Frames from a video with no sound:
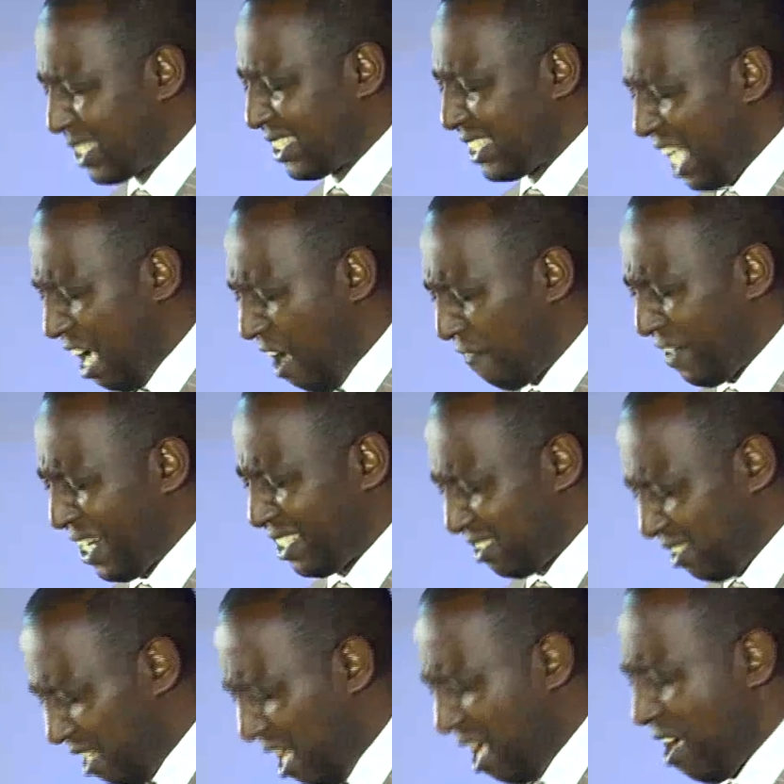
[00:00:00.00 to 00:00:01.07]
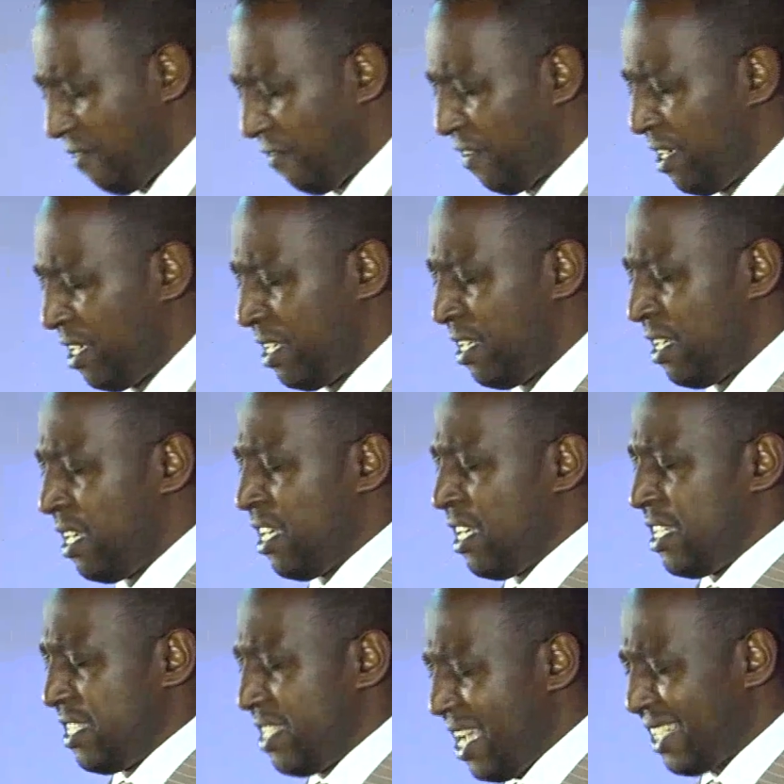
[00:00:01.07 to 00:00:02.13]
with selfless love.
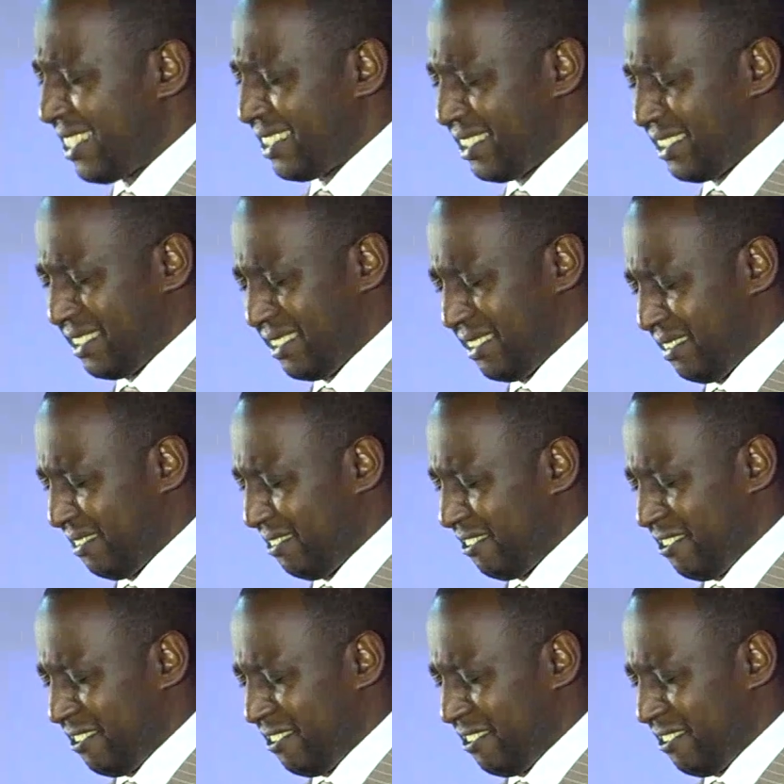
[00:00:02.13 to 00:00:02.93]
Yes,